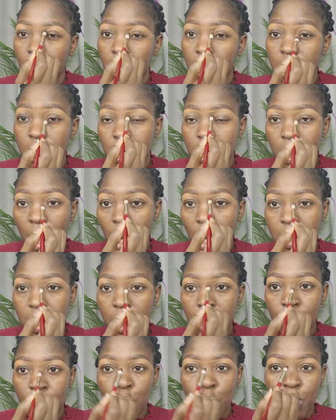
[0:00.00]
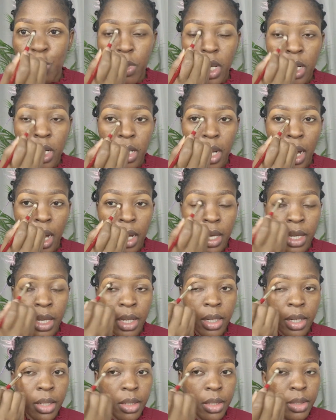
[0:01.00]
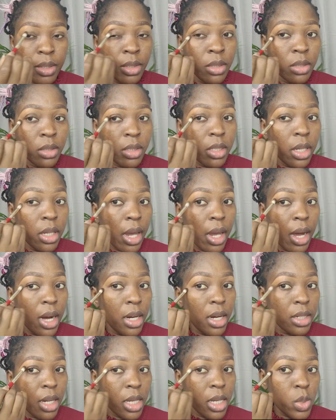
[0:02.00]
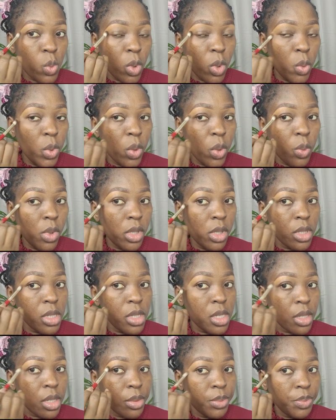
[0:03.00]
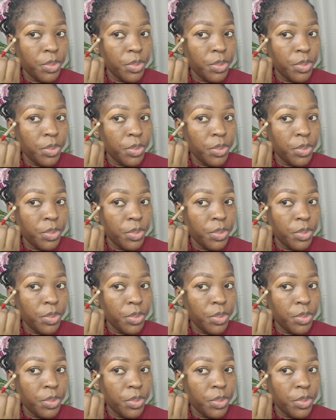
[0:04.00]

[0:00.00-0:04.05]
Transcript: is to actually just blend that in. Yeah, that's what we want.